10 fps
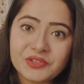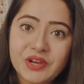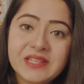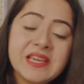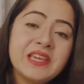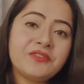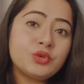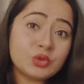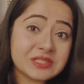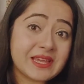Right? If you
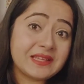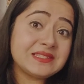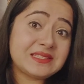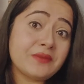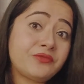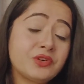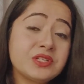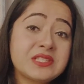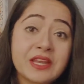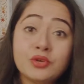do the second step
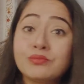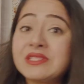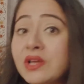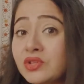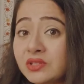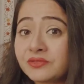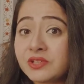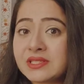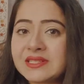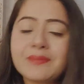first and you miss out on the
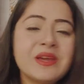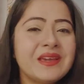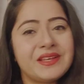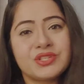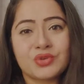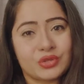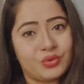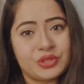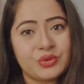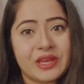first step, it is not
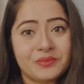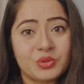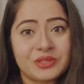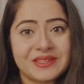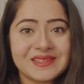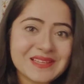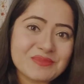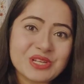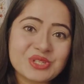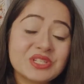going to help you in the
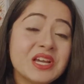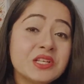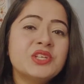examination.